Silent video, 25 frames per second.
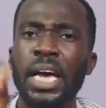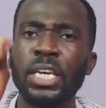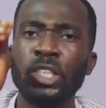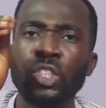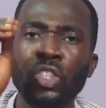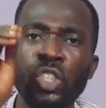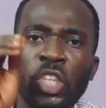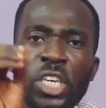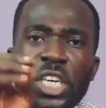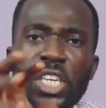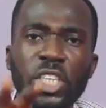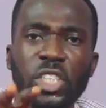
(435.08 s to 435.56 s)

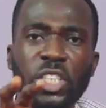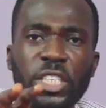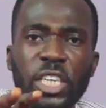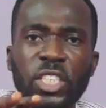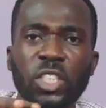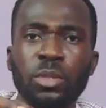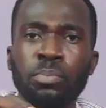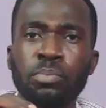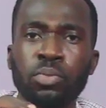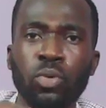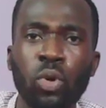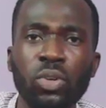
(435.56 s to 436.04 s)
And
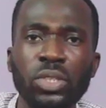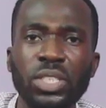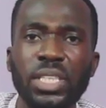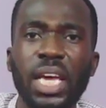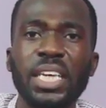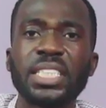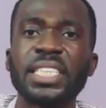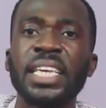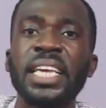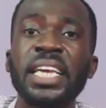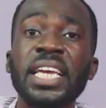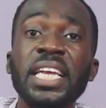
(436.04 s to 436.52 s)
Jesus brought
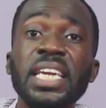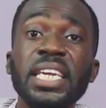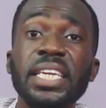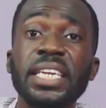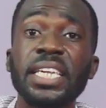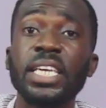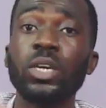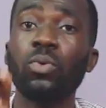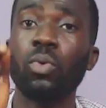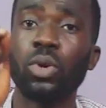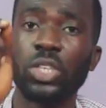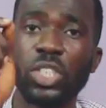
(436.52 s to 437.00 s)
us
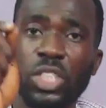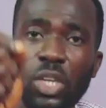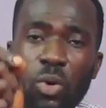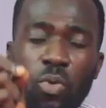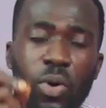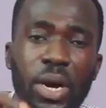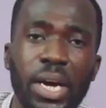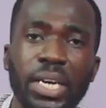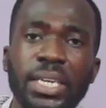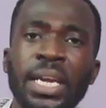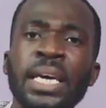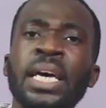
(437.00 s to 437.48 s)
healing, he was the
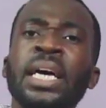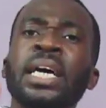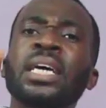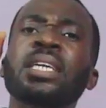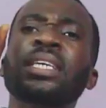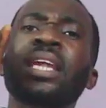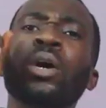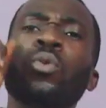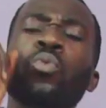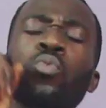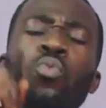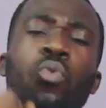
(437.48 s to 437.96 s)
word.
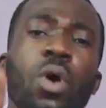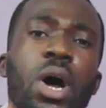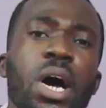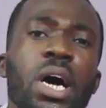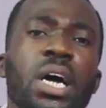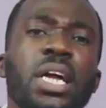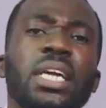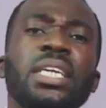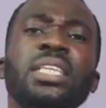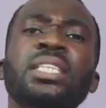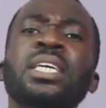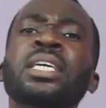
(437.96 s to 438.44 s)
The
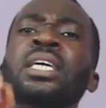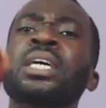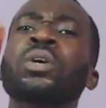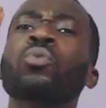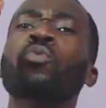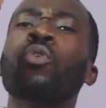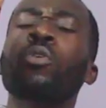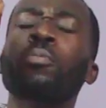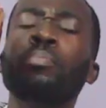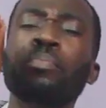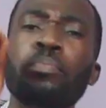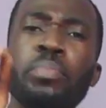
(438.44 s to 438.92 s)
word
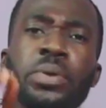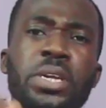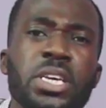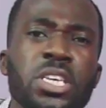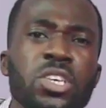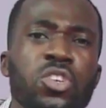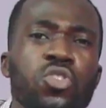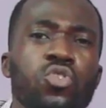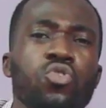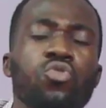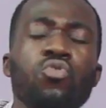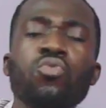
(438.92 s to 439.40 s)
will
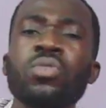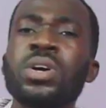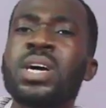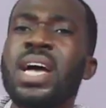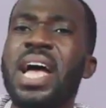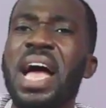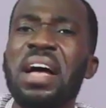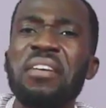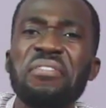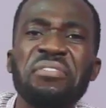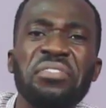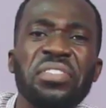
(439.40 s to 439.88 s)
bring you
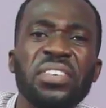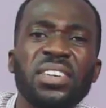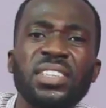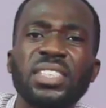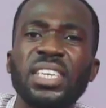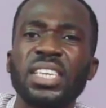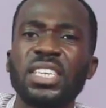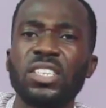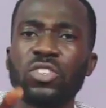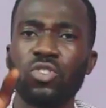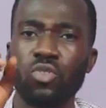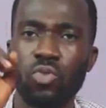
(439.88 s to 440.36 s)

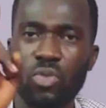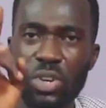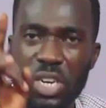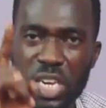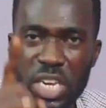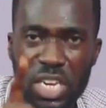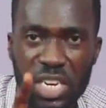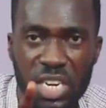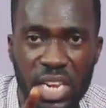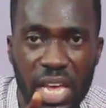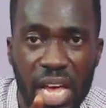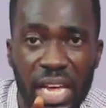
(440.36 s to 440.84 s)
everything you
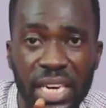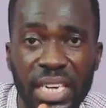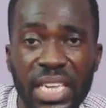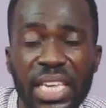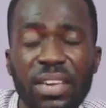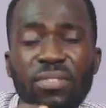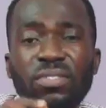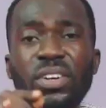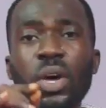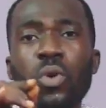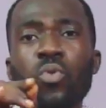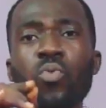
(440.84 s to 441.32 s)
need. And
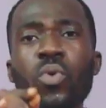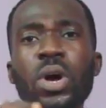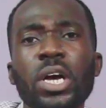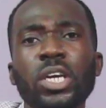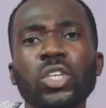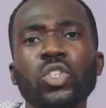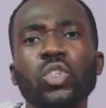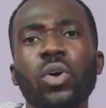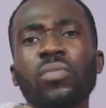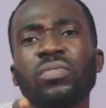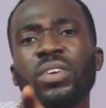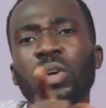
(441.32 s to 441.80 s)
if the
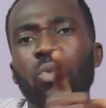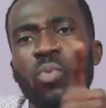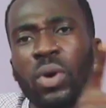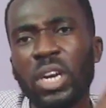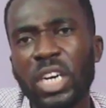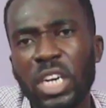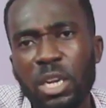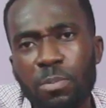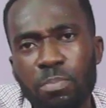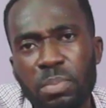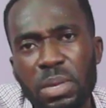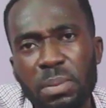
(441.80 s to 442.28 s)
words of the
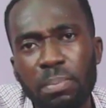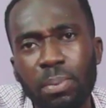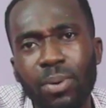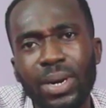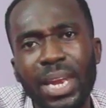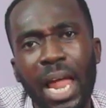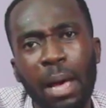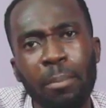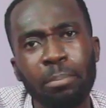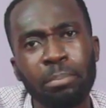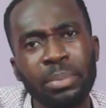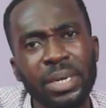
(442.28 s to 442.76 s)
worldly
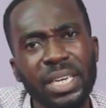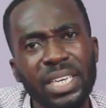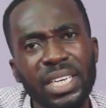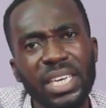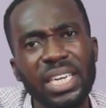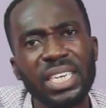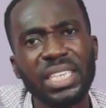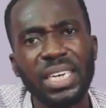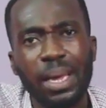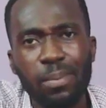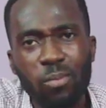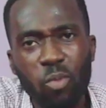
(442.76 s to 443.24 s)
people are
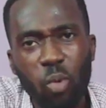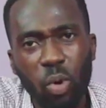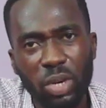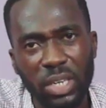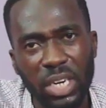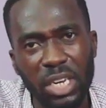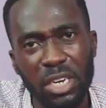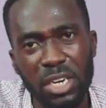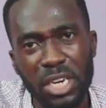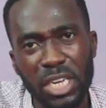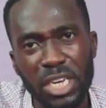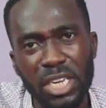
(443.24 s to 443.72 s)
bringing them
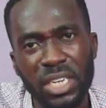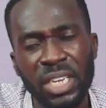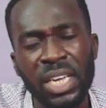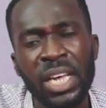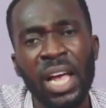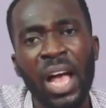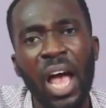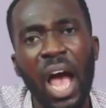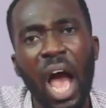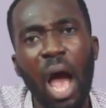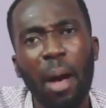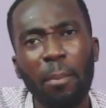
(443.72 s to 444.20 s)
what they need,
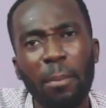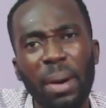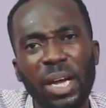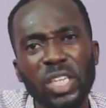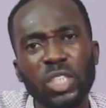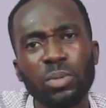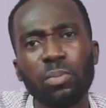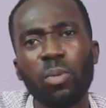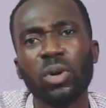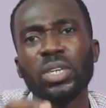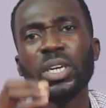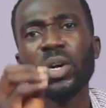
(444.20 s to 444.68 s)
how
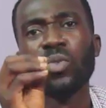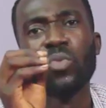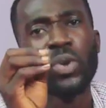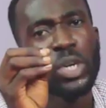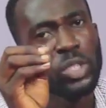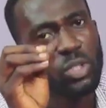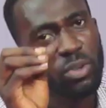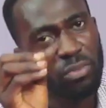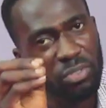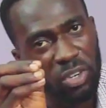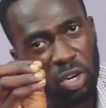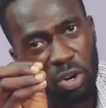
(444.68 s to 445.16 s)
much more the
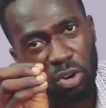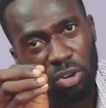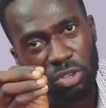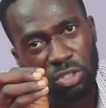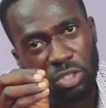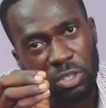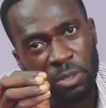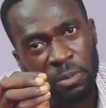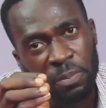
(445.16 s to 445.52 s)
words of God?